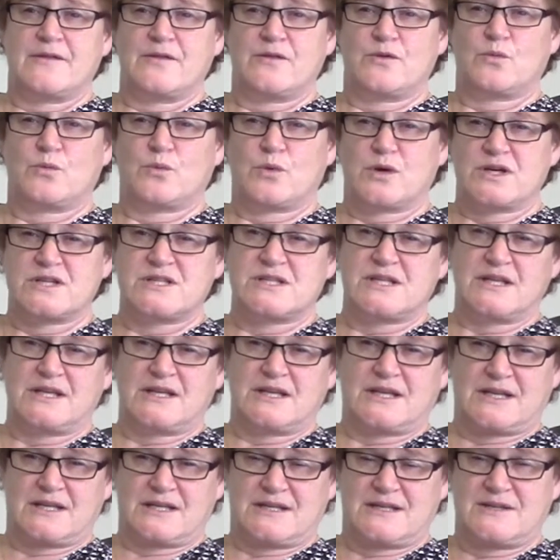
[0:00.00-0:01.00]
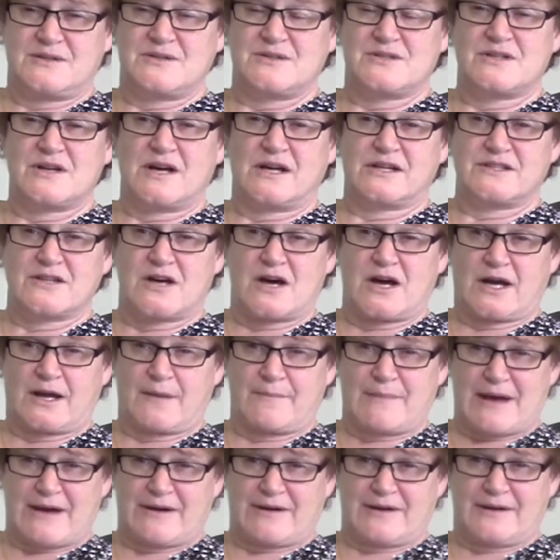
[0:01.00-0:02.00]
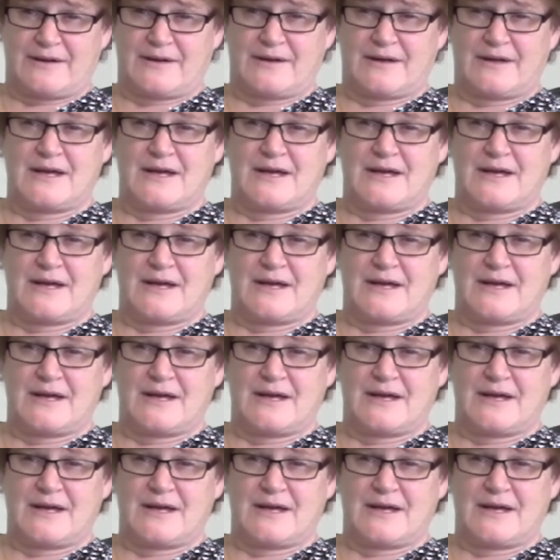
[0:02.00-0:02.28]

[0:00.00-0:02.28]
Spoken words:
The worst thing you can do is not talk about it.